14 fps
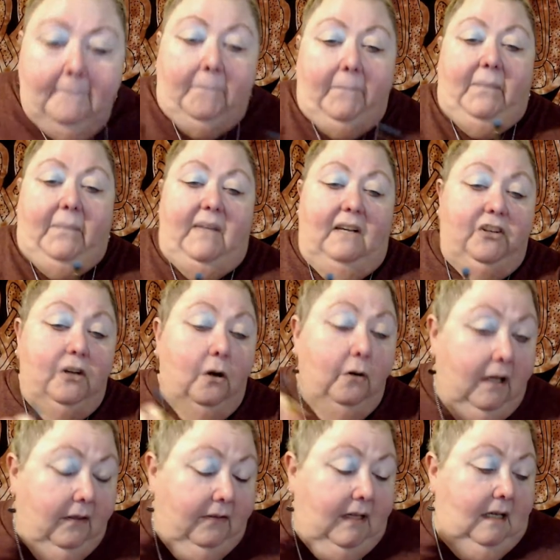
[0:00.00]
show you
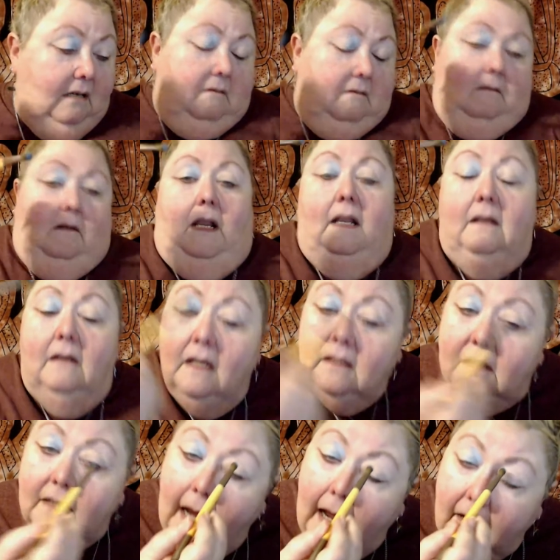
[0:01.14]
that it doesn't
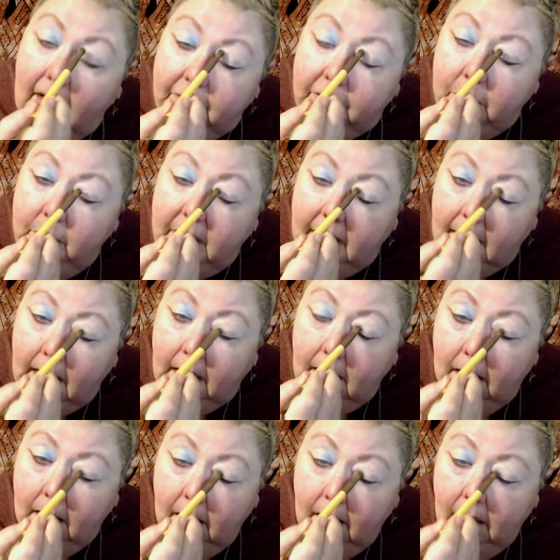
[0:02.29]
have to be
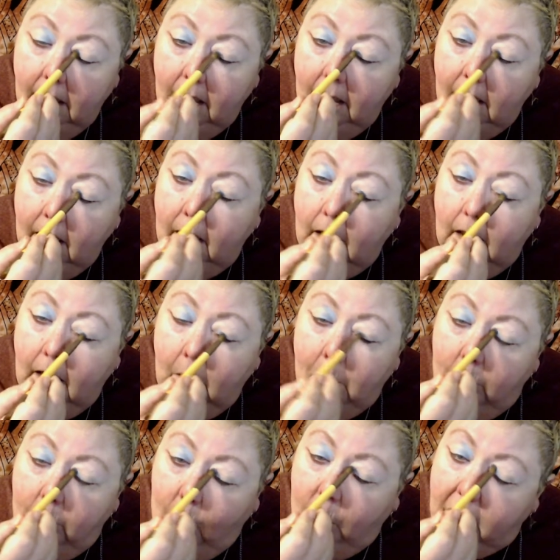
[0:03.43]

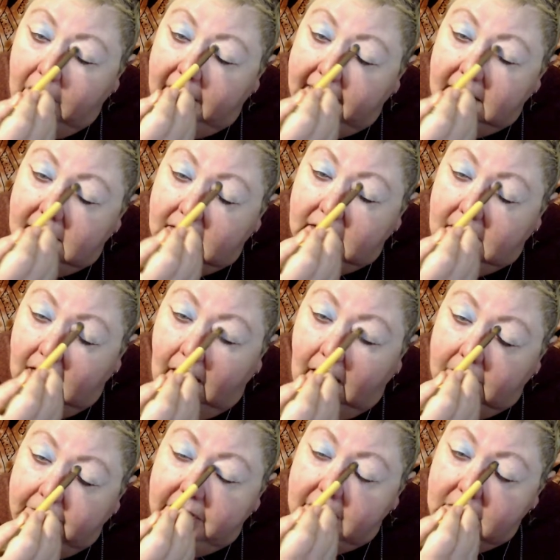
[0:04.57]
boring stuff
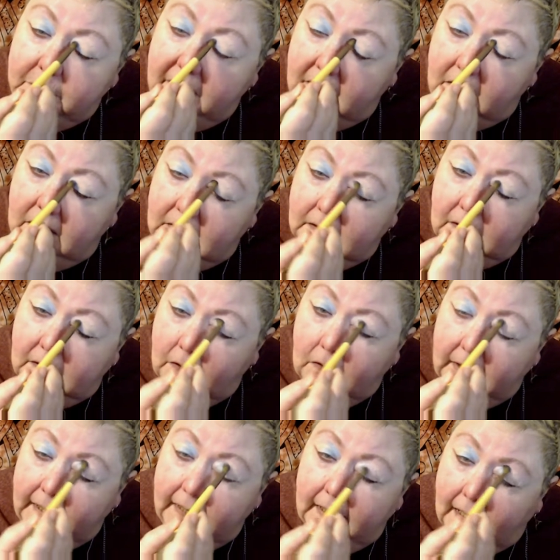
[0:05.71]
just because it's a
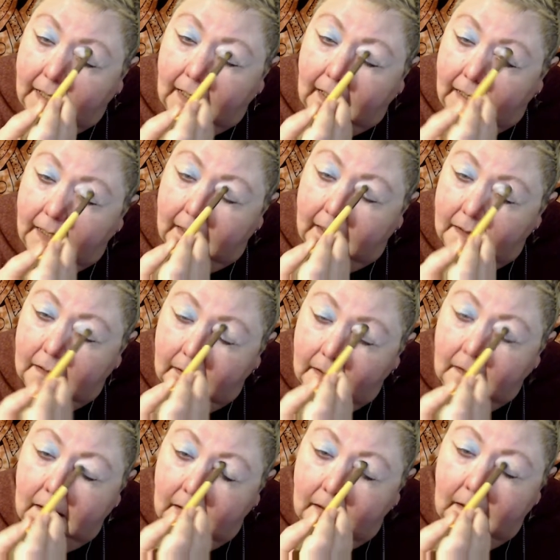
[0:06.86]
hooded eye.
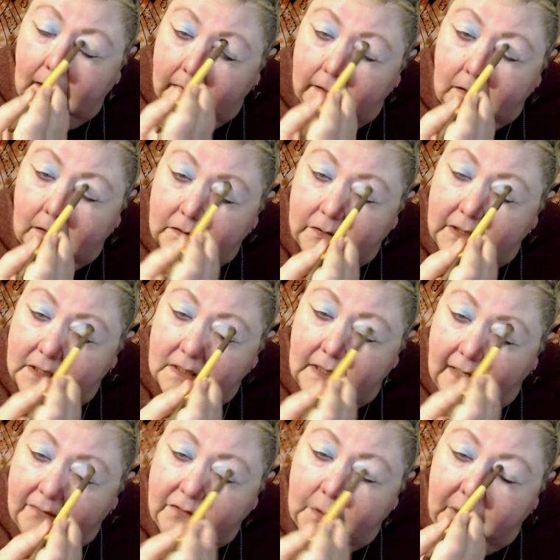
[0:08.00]
It also doesn't have
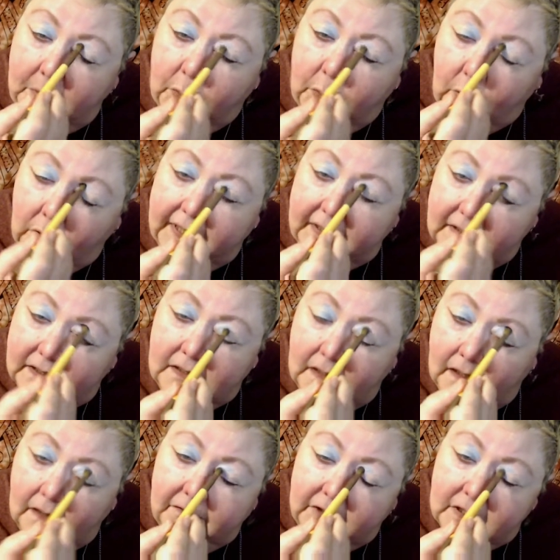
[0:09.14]
to be boring stuff
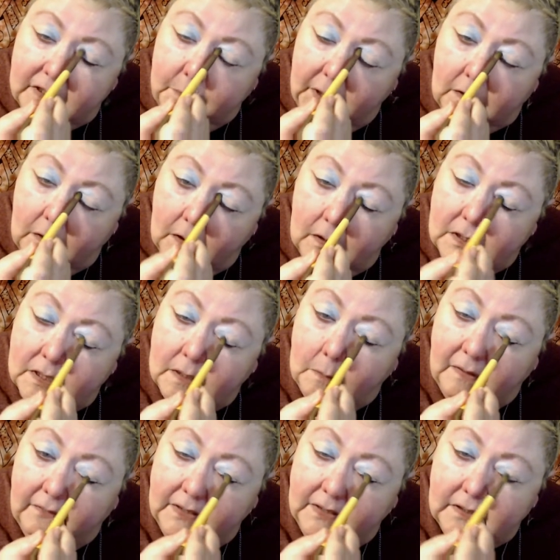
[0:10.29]
just because some of
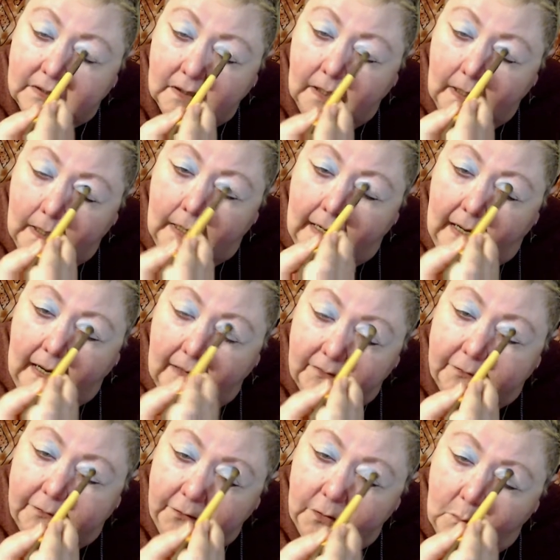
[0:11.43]
us have a
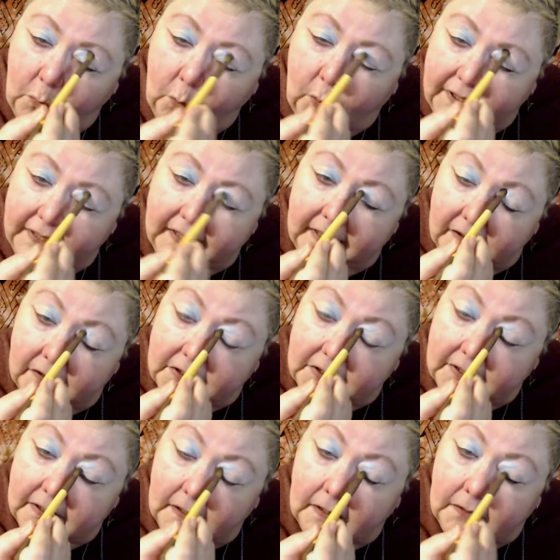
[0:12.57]
few more years than
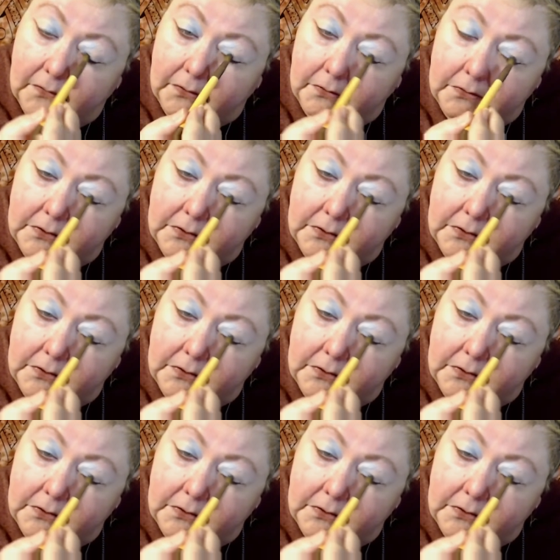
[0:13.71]
others.